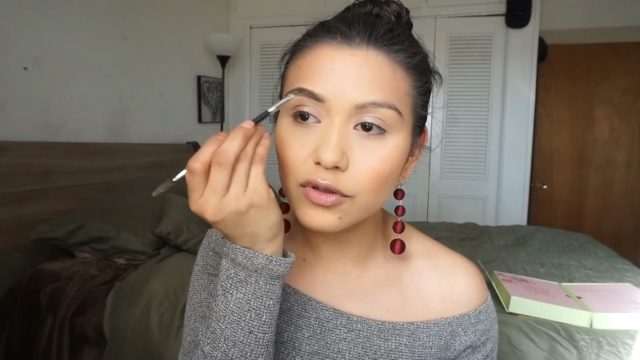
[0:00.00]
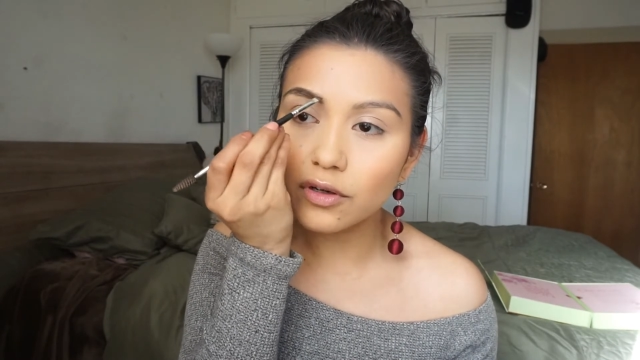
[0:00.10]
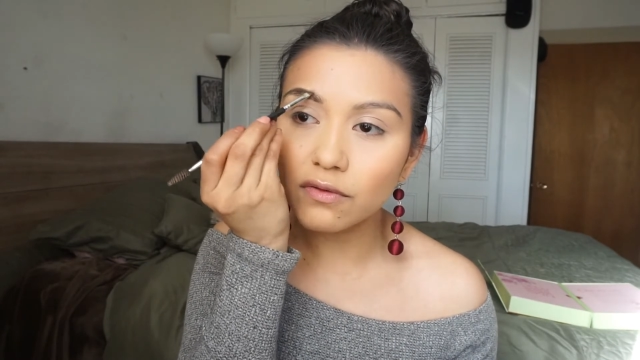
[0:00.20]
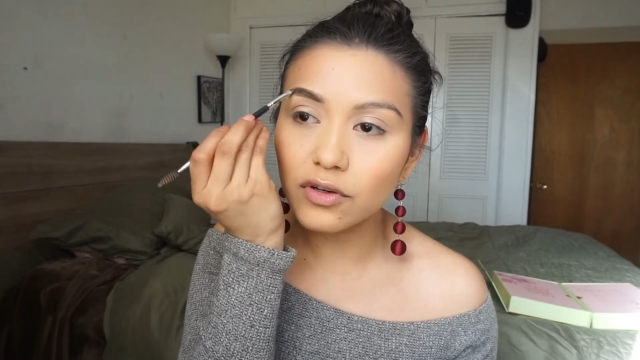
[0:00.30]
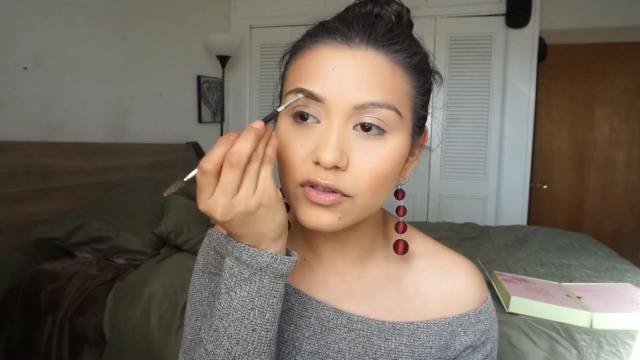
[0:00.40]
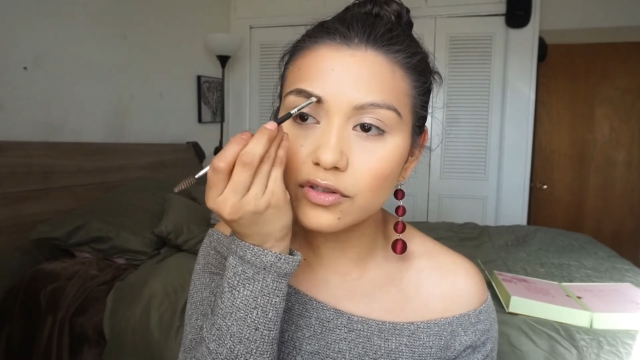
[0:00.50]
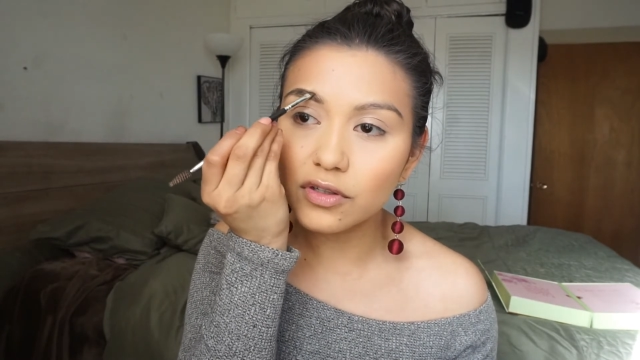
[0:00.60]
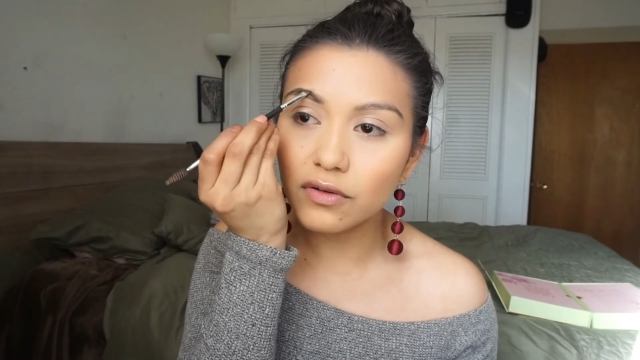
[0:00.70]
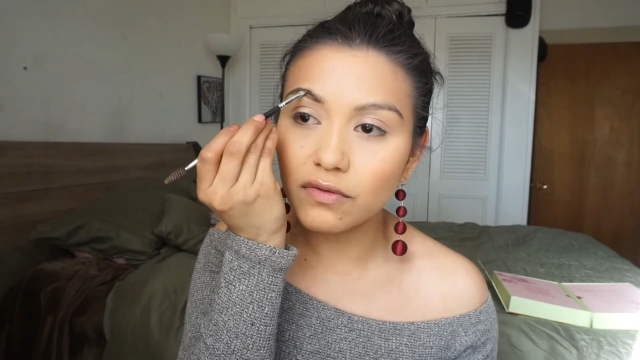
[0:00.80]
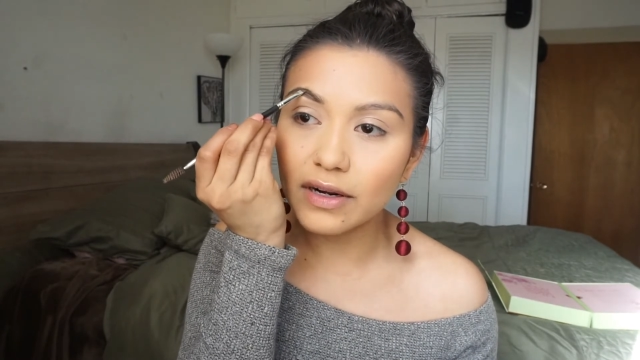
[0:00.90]
so if you're
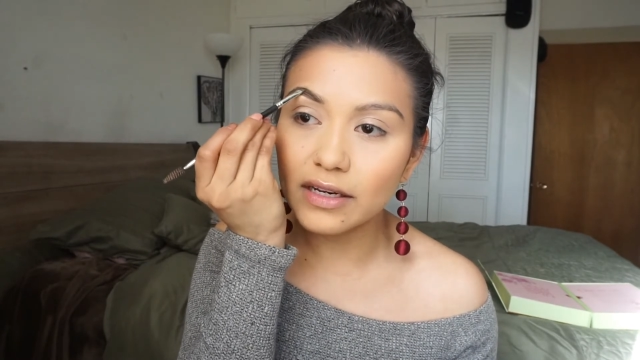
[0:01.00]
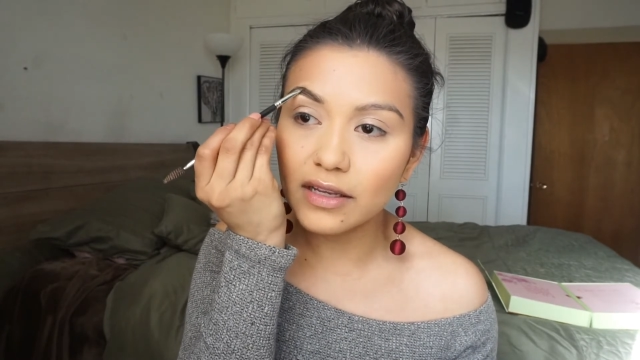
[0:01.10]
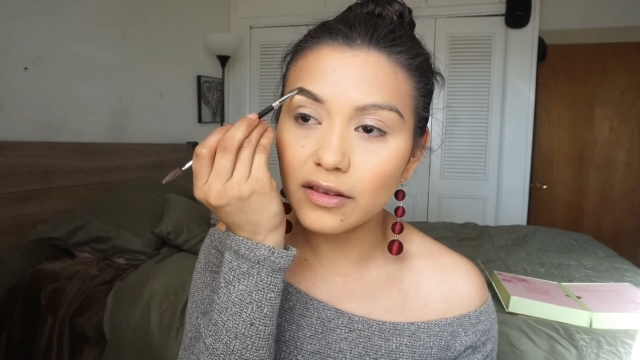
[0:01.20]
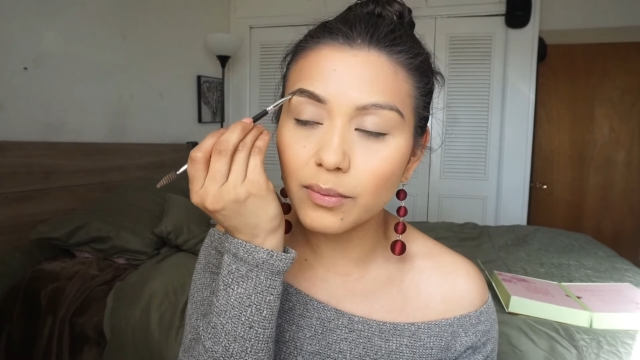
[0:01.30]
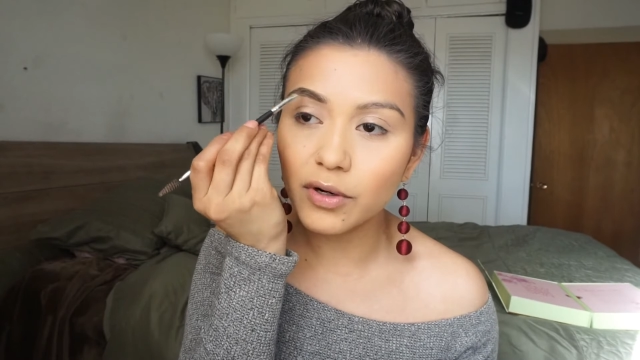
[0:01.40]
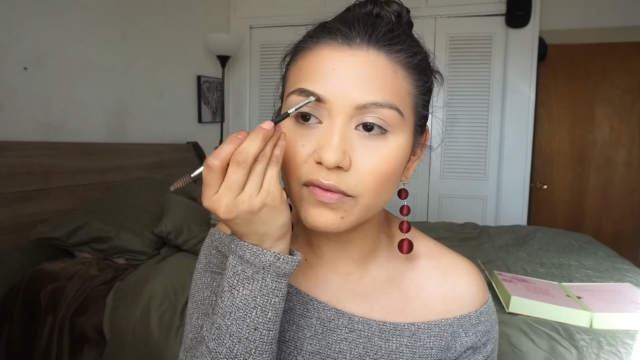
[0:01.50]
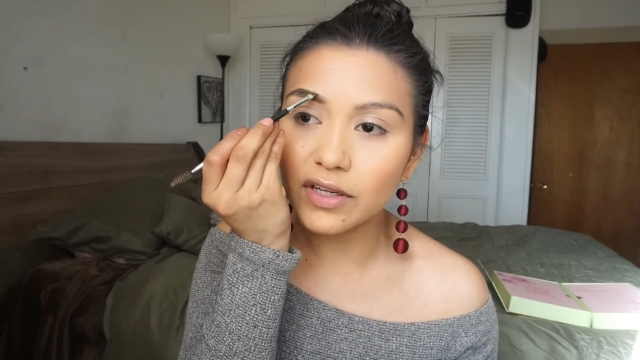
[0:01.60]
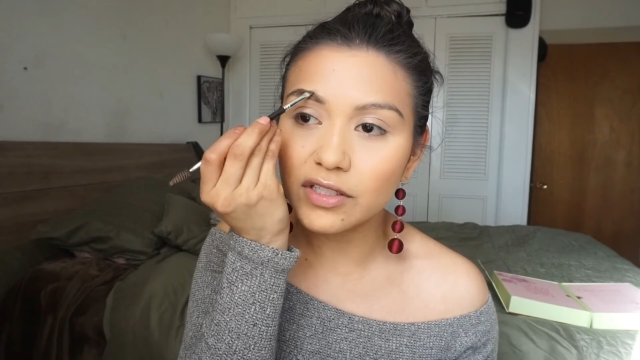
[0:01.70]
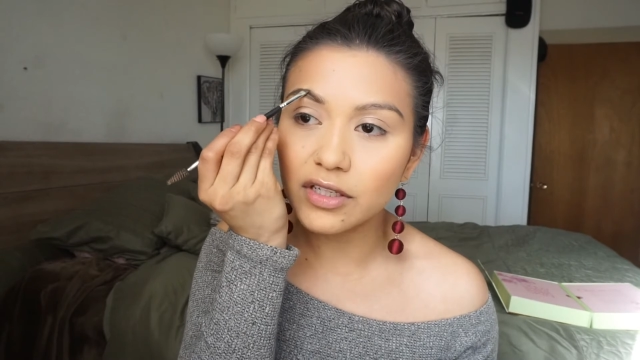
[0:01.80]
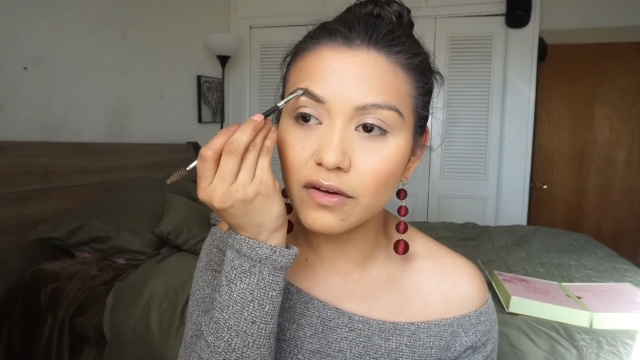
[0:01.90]
still finding the
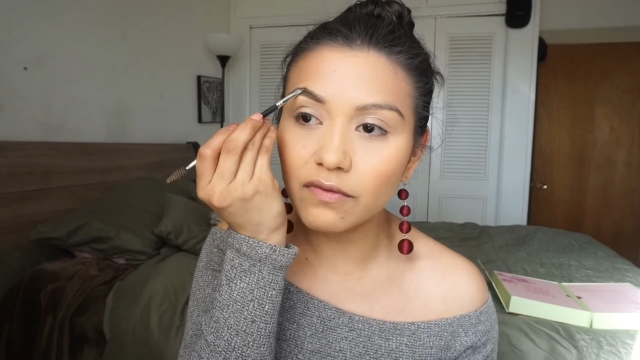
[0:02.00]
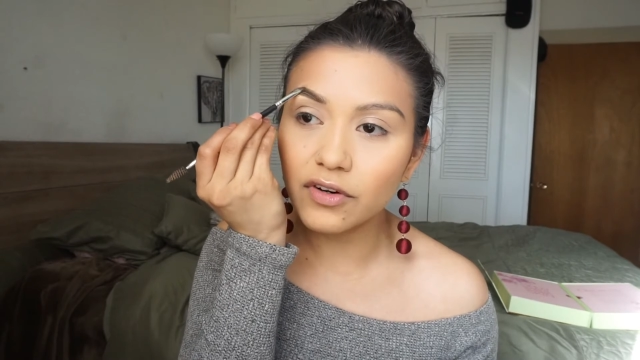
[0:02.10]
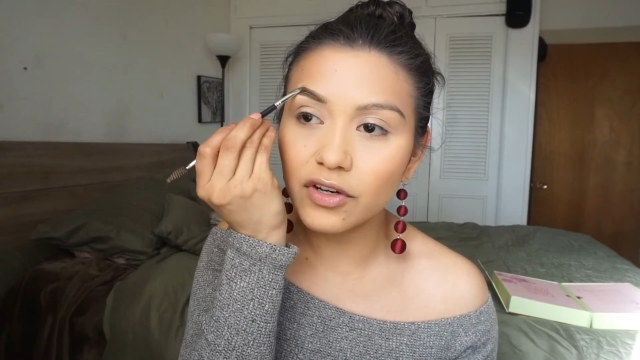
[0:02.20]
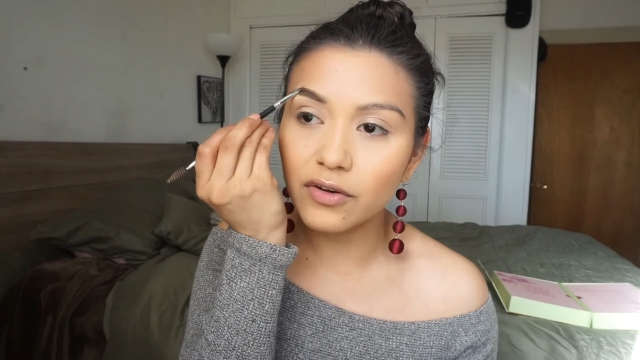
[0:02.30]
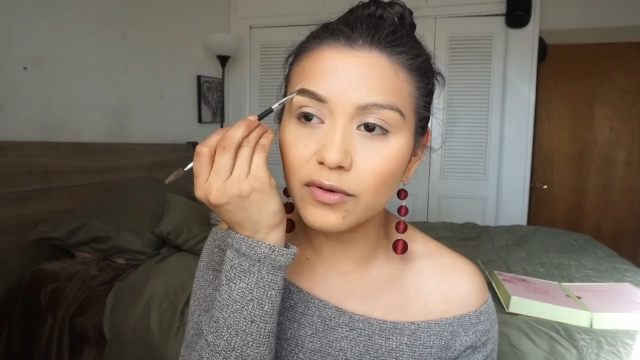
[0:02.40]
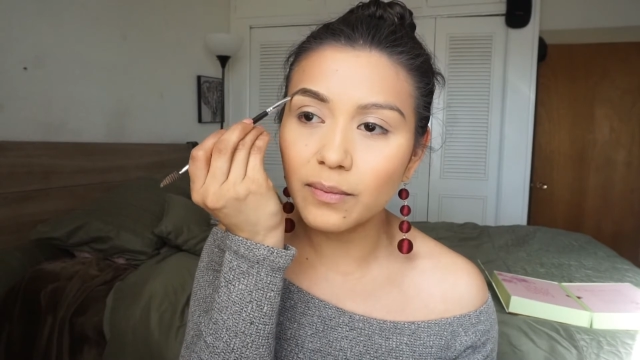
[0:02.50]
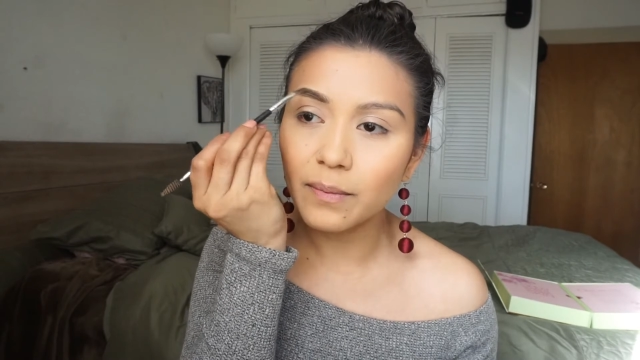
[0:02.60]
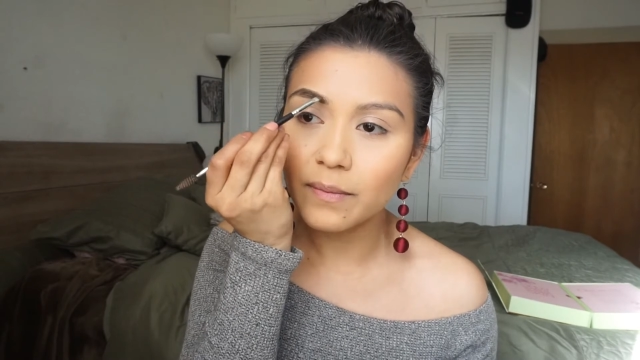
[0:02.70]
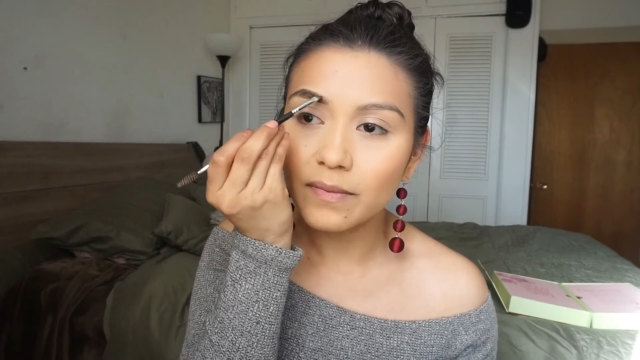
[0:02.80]
perfect shape for you,